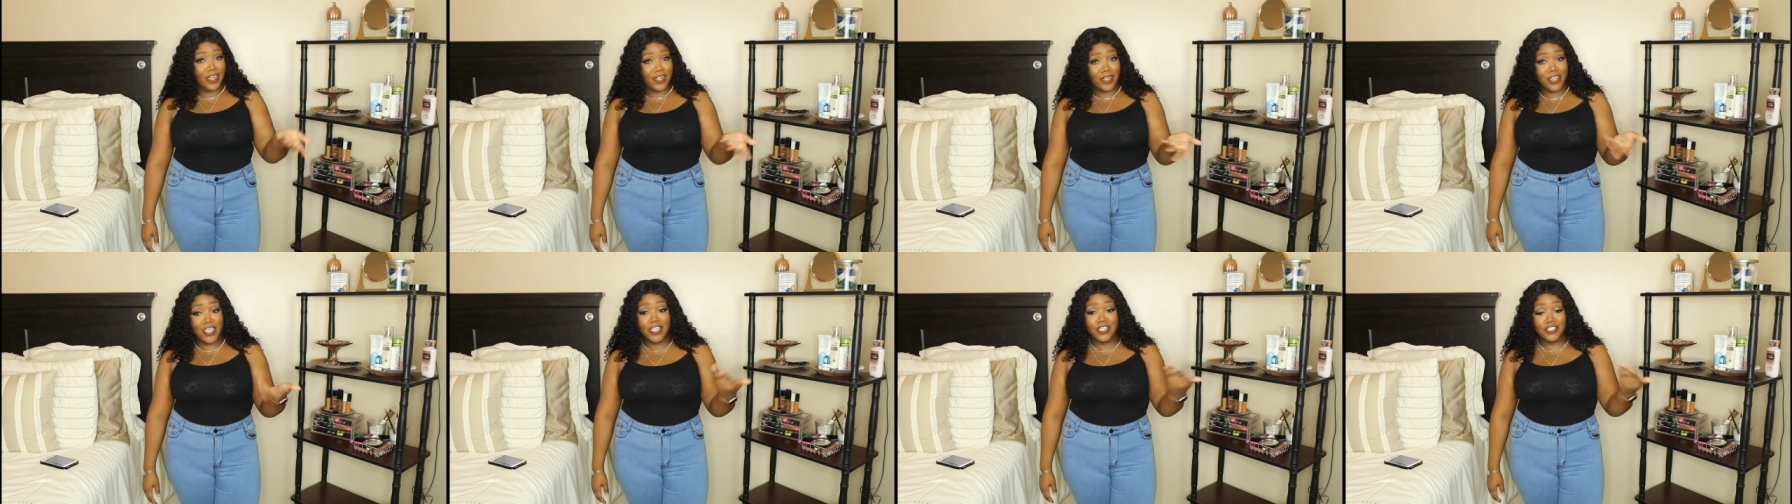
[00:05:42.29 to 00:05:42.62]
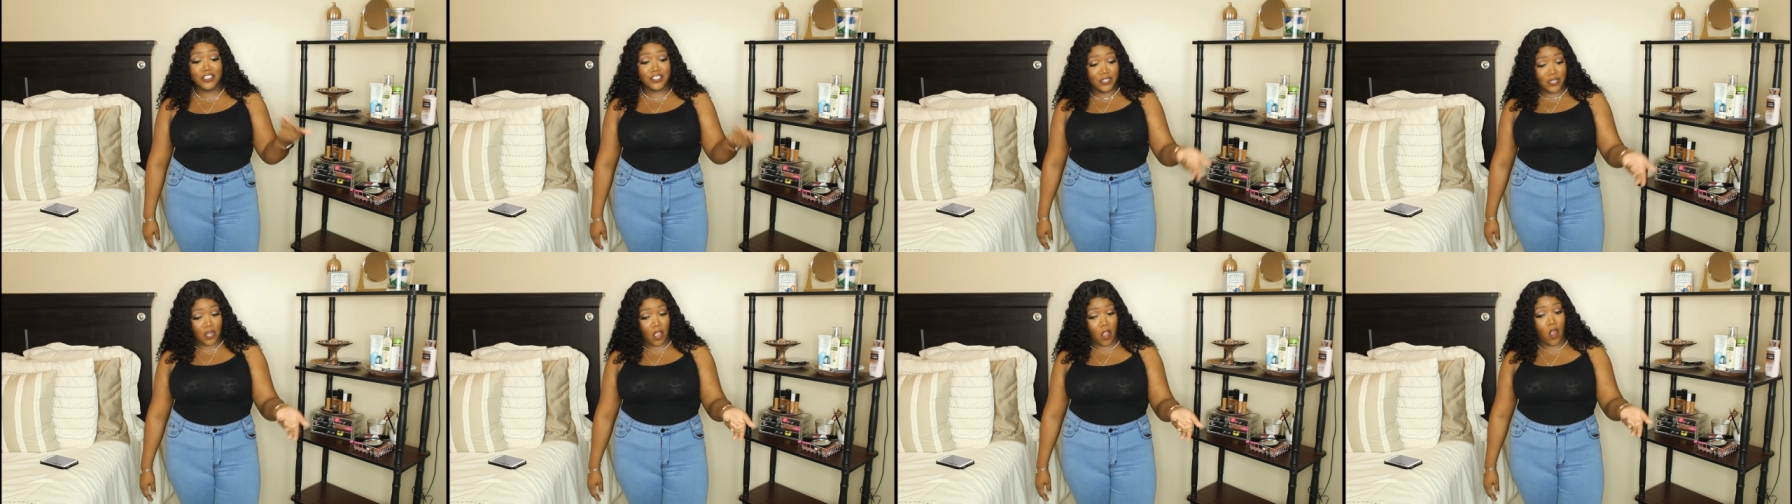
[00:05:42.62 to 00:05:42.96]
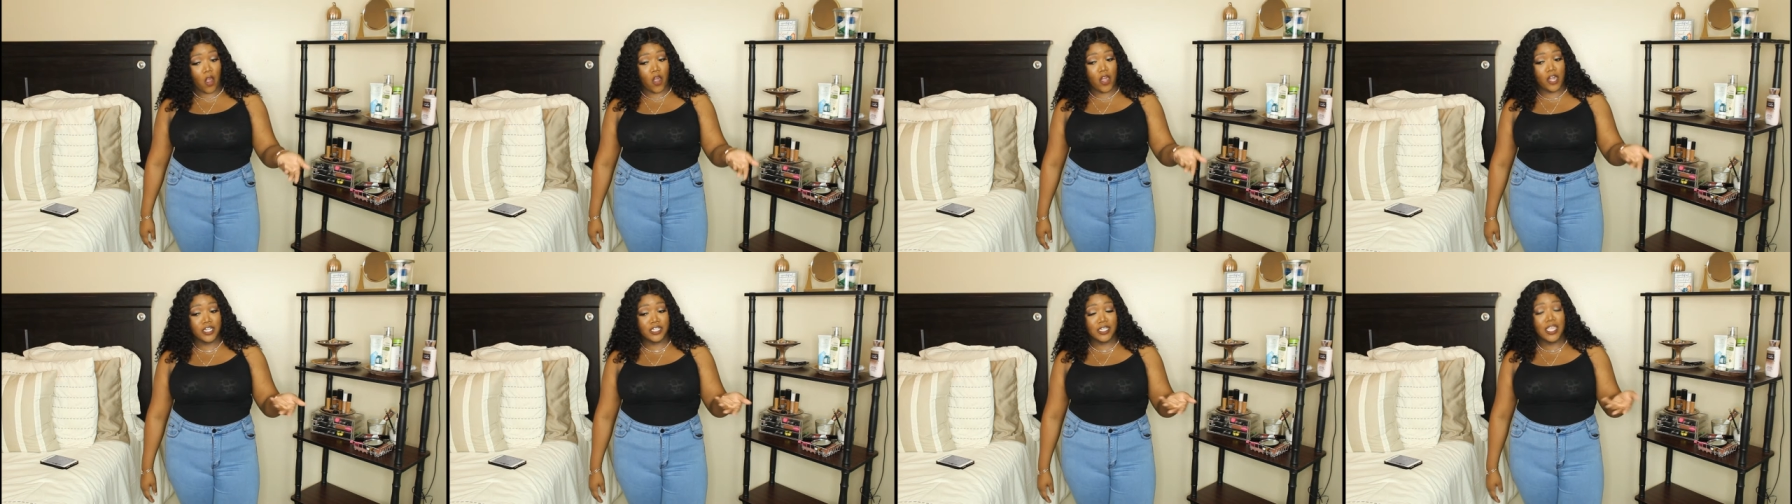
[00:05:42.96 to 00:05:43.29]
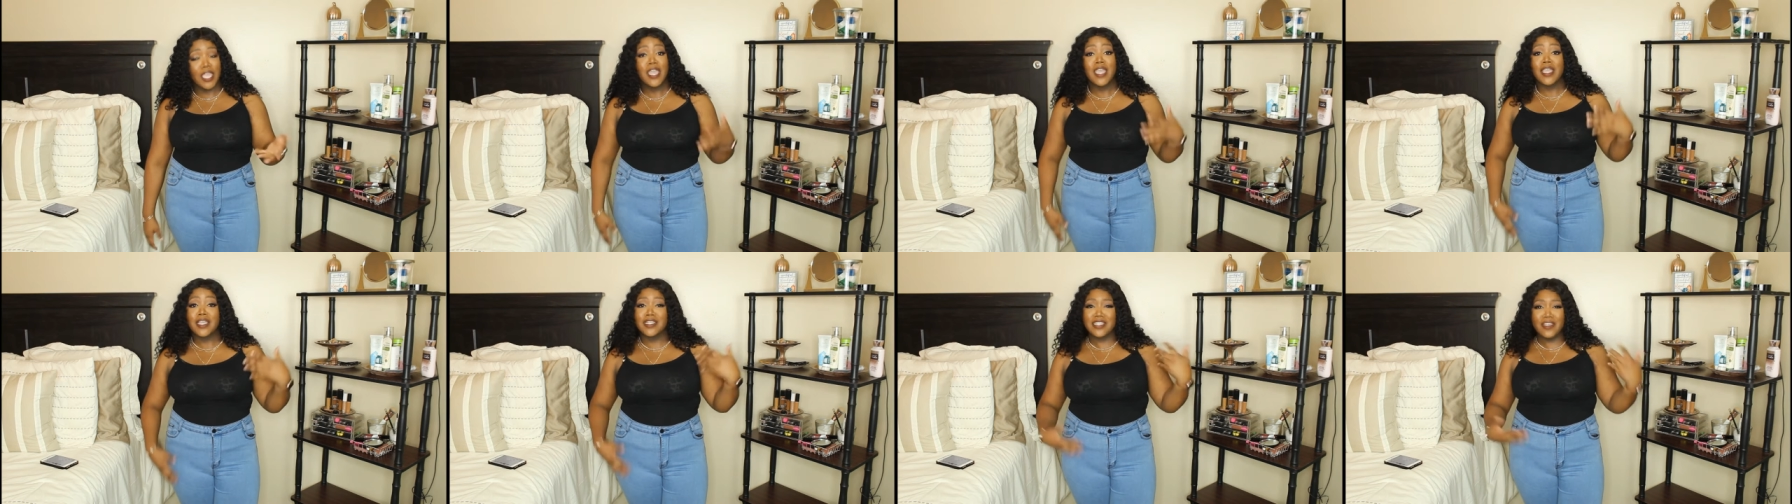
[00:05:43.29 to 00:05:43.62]
an extra large
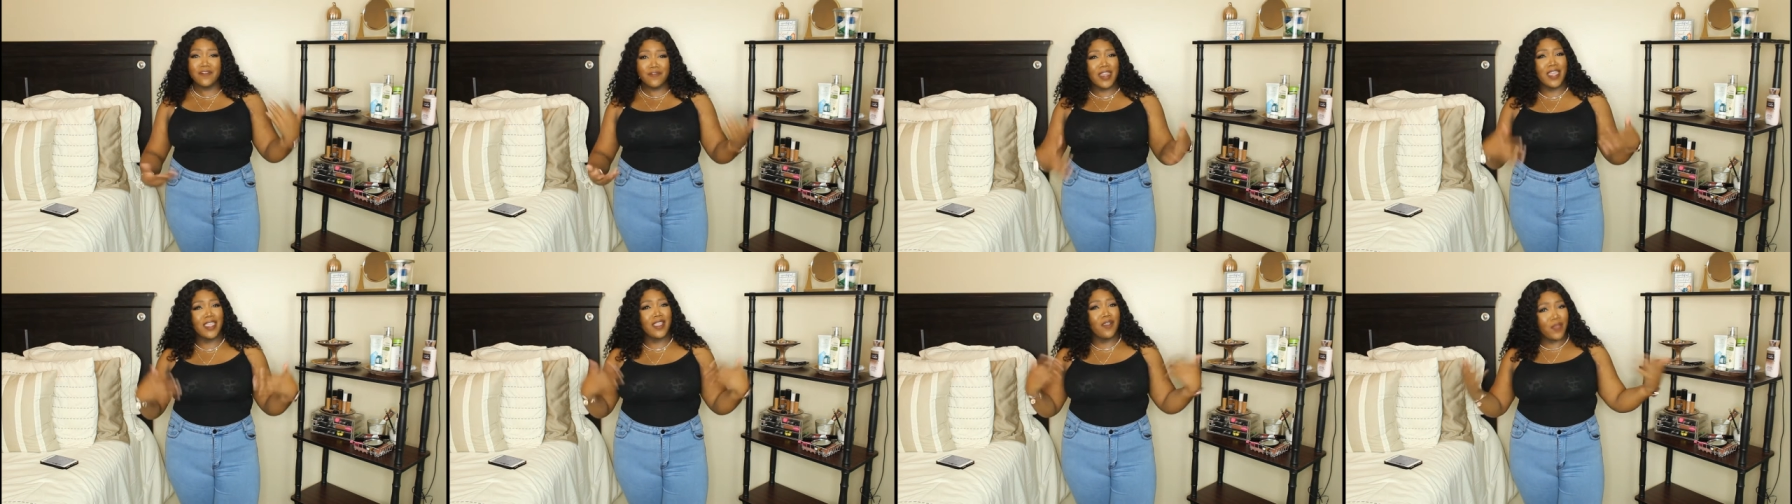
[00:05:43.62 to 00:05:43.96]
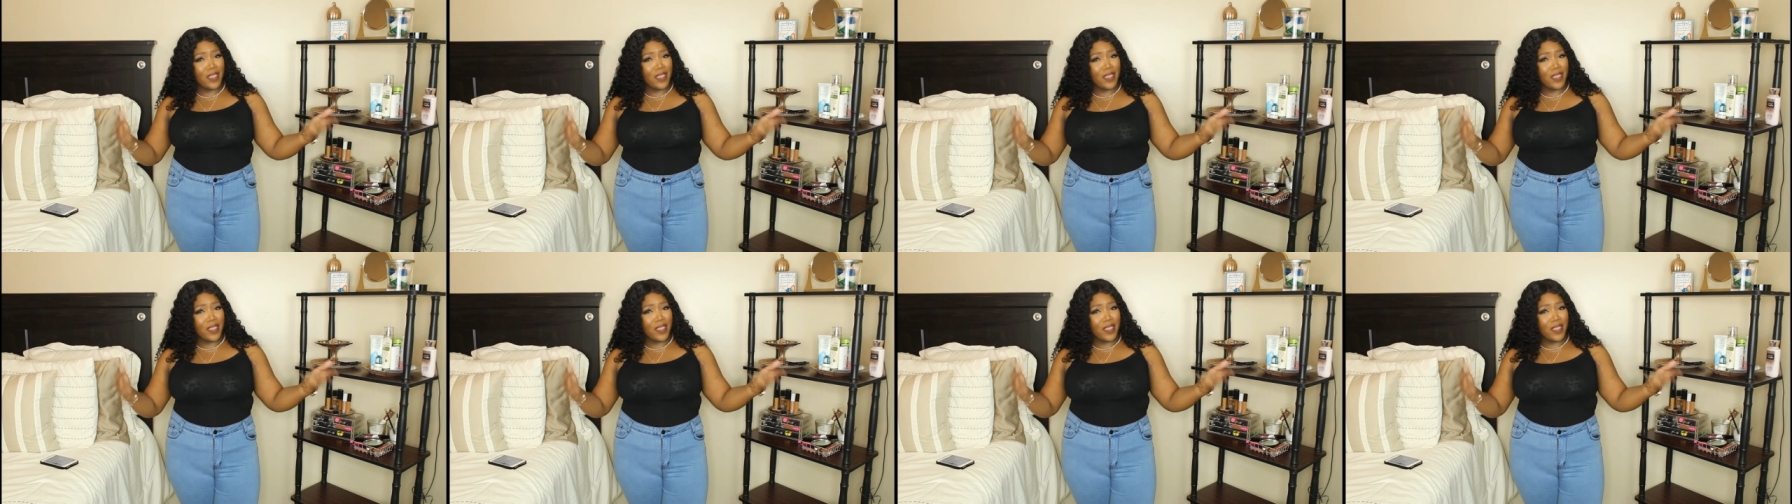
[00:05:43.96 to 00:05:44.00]
because I feel like,